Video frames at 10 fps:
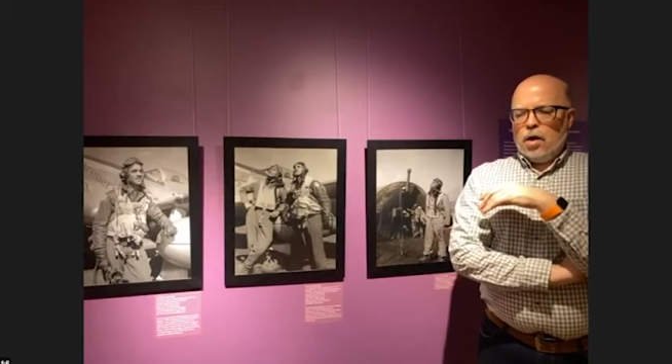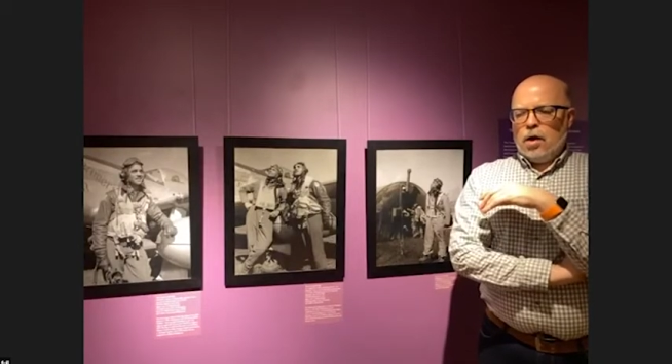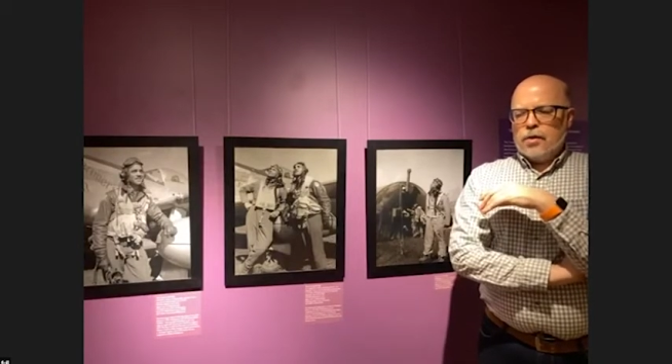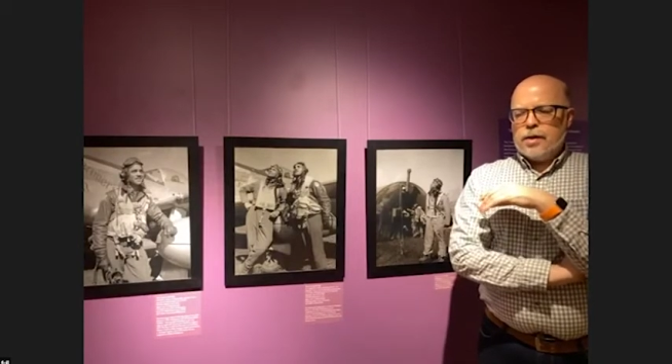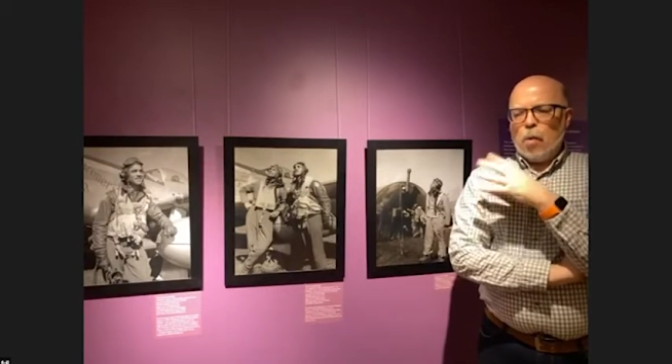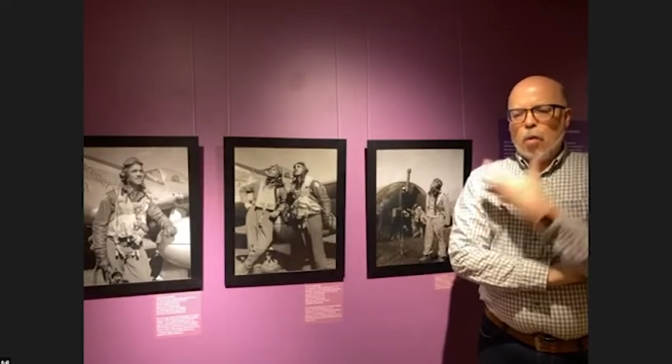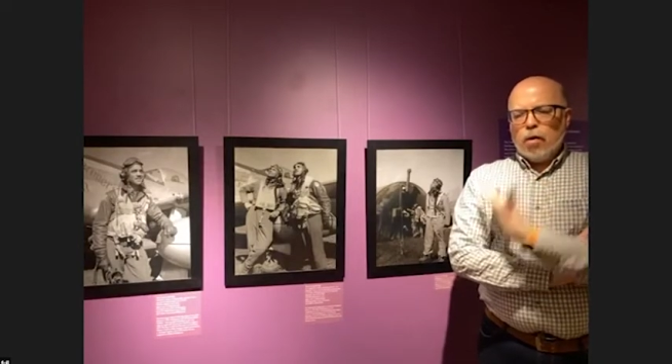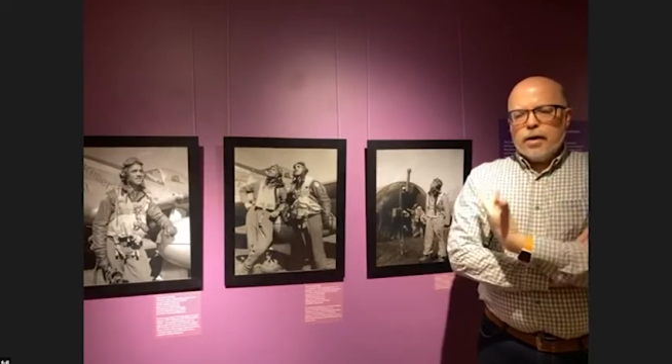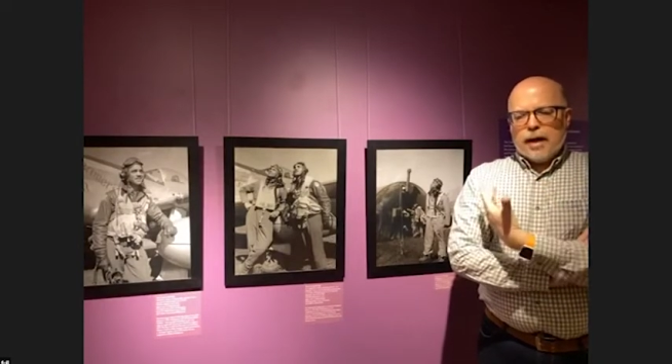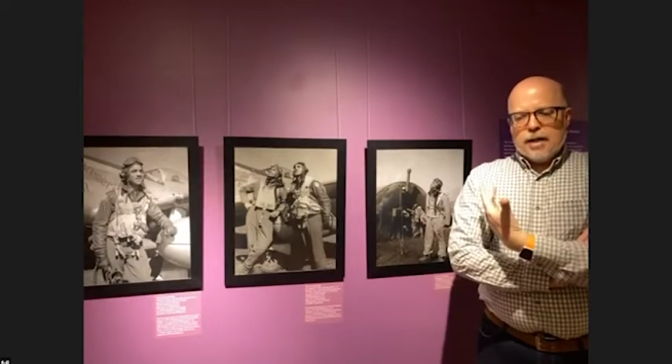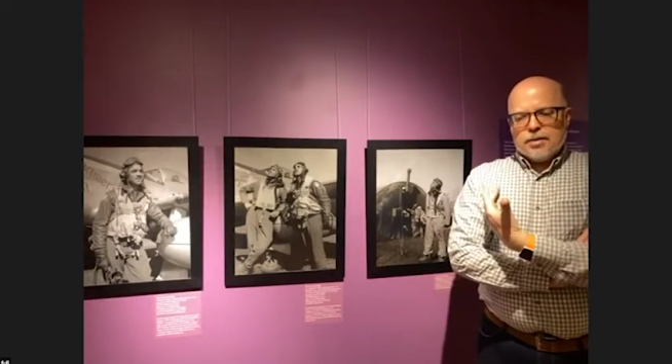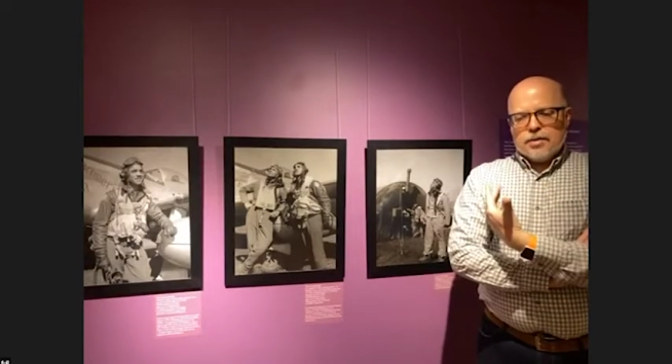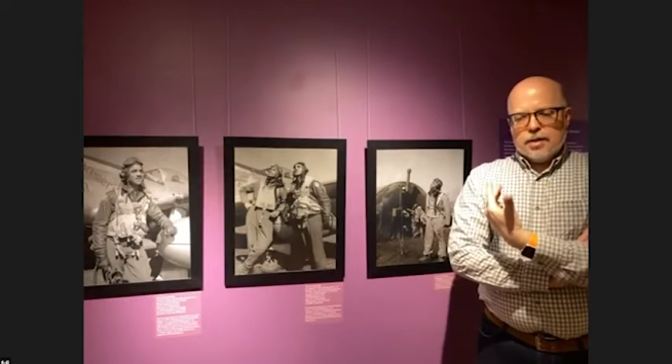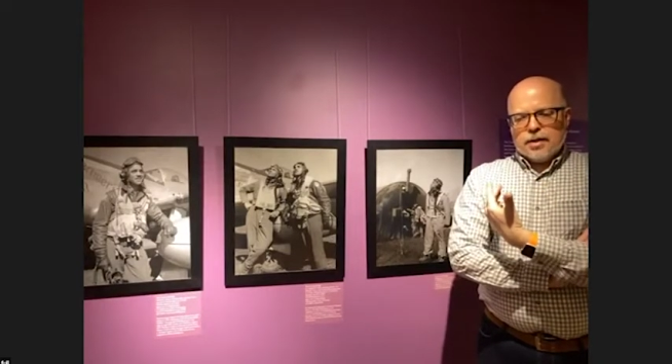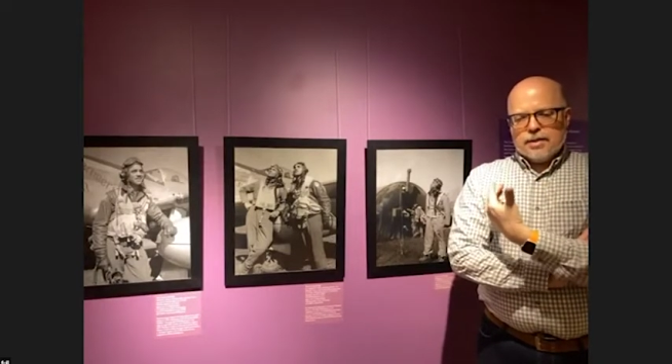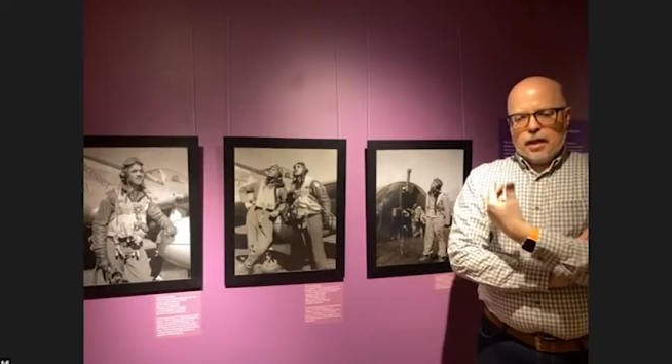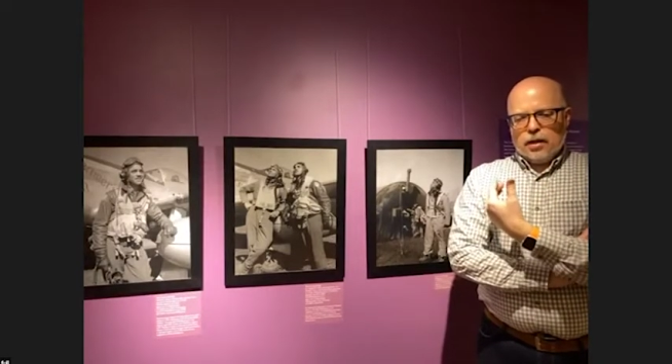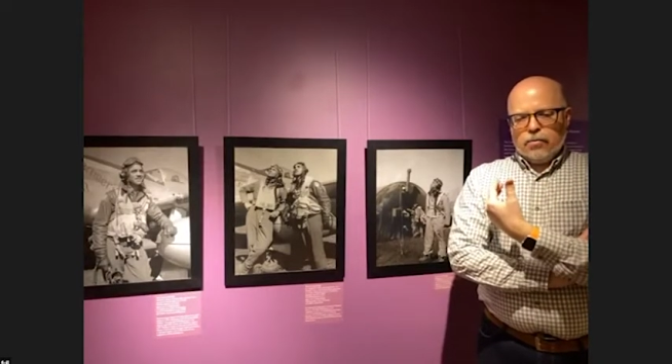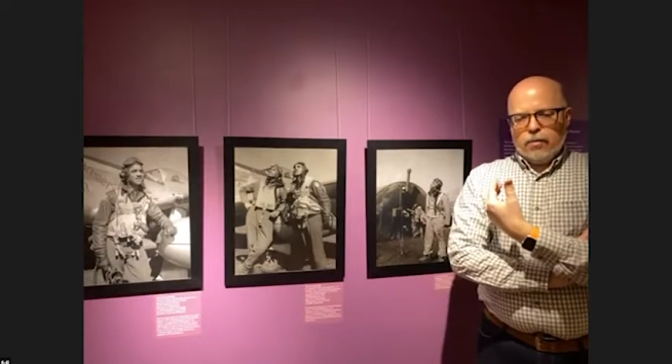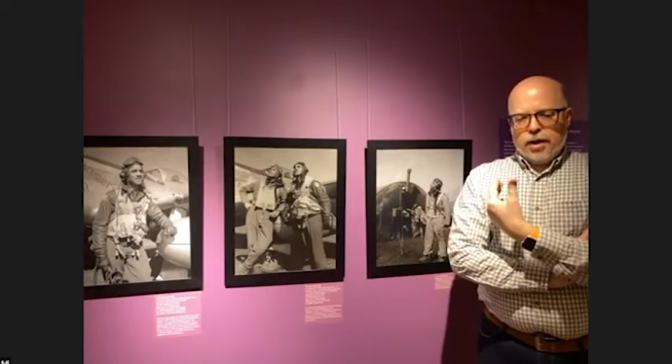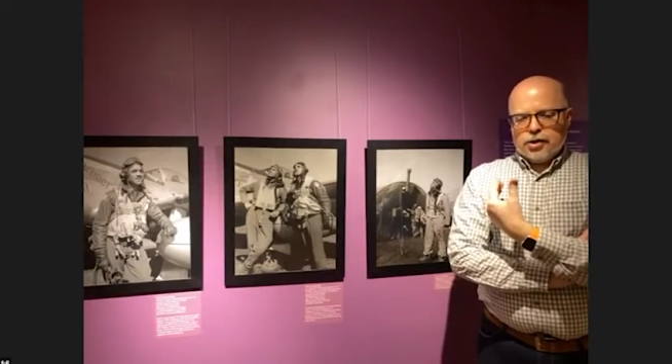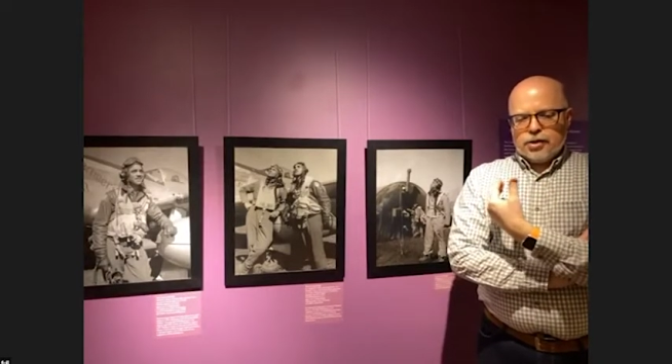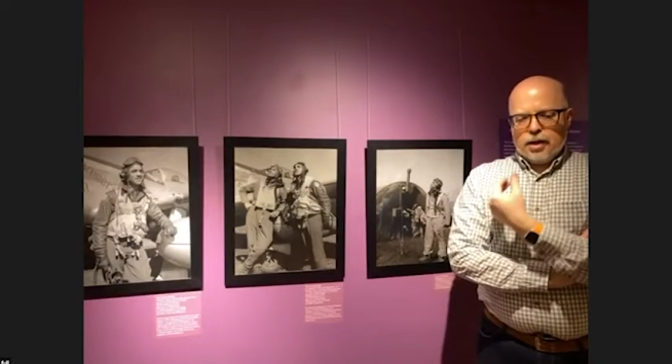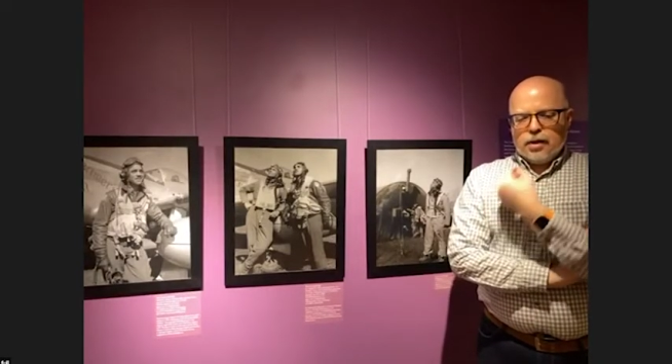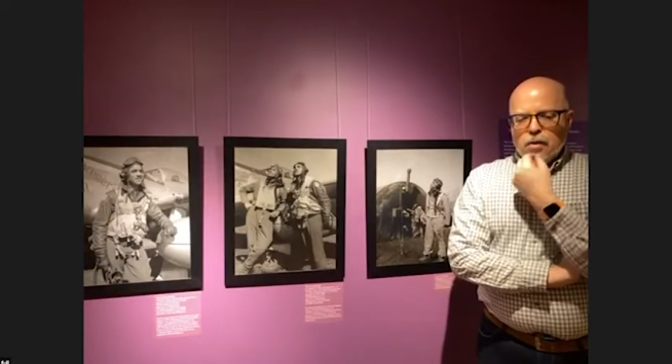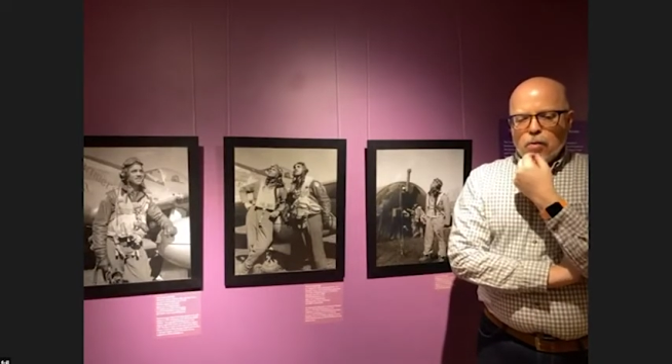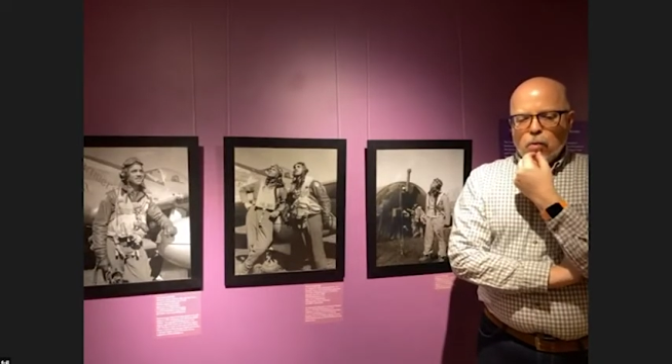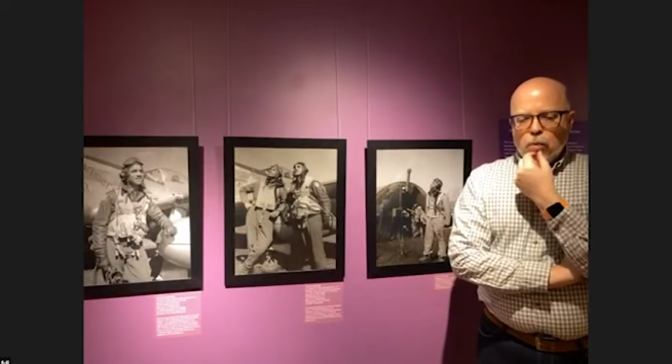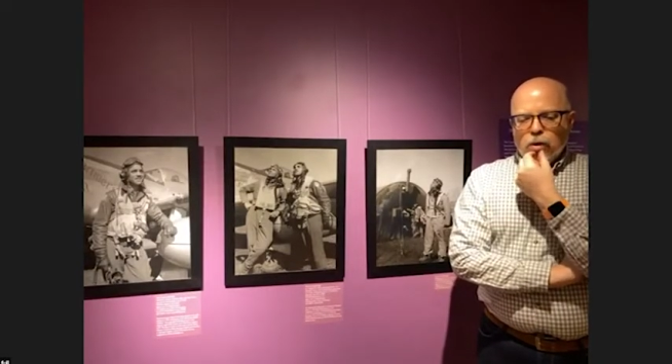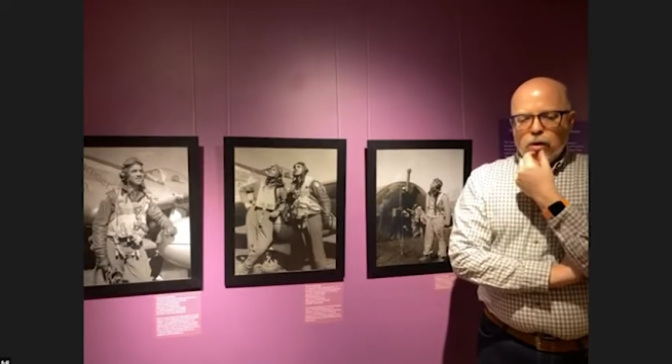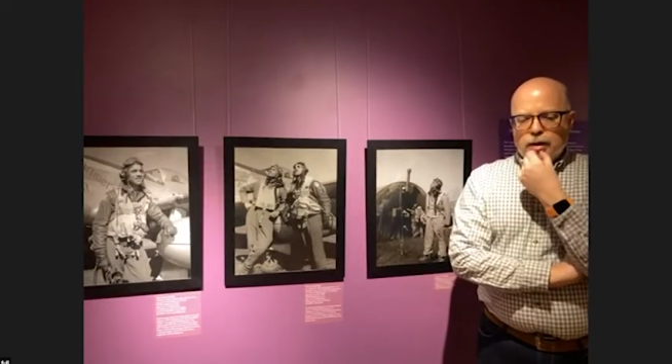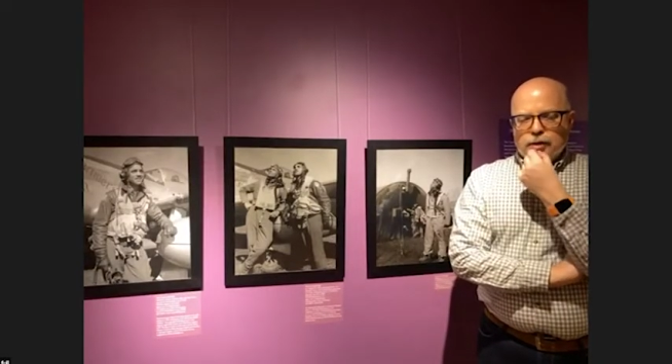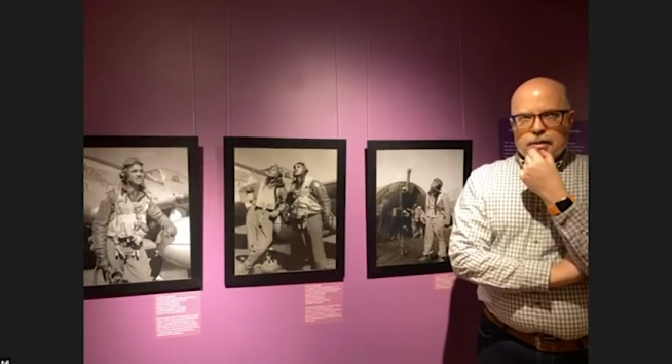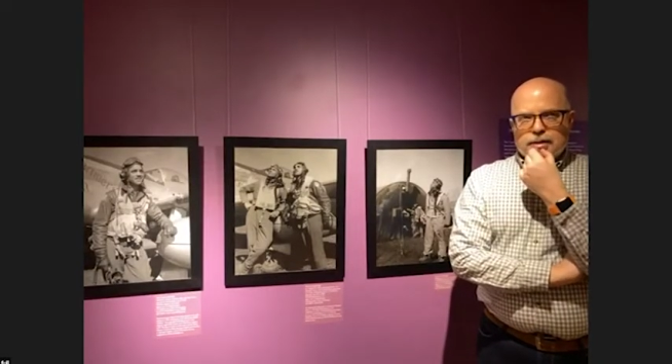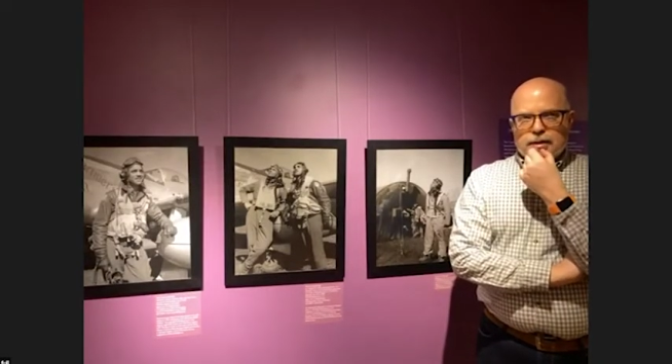the organizers of the celebration were interested